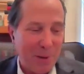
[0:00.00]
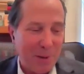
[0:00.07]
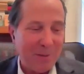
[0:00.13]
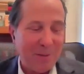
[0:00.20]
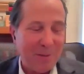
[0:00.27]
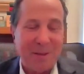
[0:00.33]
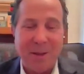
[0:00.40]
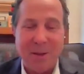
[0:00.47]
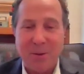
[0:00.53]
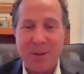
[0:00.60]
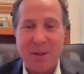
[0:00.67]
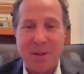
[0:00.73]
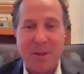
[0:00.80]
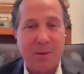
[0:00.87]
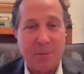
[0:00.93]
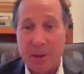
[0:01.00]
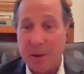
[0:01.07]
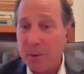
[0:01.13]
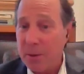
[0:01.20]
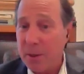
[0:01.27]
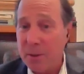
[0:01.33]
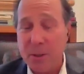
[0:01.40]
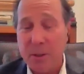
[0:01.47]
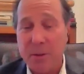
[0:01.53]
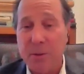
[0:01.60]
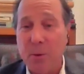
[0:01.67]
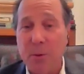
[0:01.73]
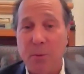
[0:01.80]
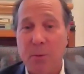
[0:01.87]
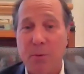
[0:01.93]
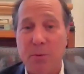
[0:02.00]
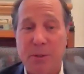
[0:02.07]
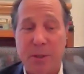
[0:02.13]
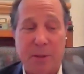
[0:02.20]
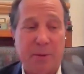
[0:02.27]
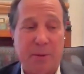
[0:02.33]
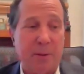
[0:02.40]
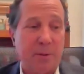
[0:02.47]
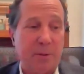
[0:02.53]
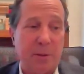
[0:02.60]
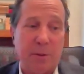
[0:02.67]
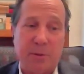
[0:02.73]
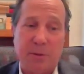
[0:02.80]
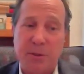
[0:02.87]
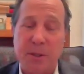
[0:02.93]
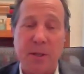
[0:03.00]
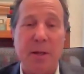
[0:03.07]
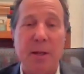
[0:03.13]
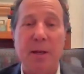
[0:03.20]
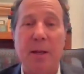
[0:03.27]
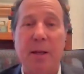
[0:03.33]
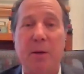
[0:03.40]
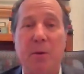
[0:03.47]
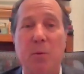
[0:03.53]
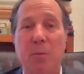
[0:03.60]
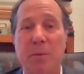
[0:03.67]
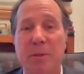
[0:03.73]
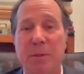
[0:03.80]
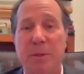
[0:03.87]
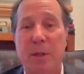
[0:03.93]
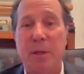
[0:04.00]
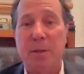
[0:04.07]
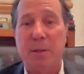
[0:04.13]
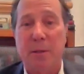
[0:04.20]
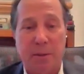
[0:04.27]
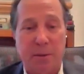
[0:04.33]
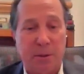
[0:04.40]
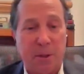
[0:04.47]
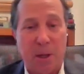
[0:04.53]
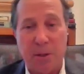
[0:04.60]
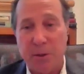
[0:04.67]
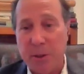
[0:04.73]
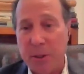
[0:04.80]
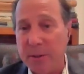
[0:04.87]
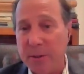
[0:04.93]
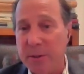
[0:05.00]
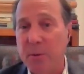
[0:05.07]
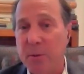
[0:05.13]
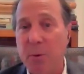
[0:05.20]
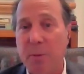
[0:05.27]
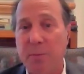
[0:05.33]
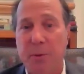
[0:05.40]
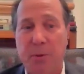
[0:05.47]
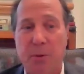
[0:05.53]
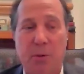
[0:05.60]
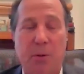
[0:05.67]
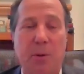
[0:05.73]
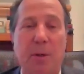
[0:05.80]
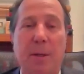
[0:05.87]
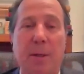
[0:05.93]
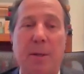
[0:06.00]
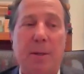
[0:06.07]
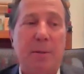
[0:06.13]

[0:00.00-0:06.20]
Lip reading: But Gayle King's not the only one who said this. The CNN anchorwoman said it, and Scott Jennings interrupted her.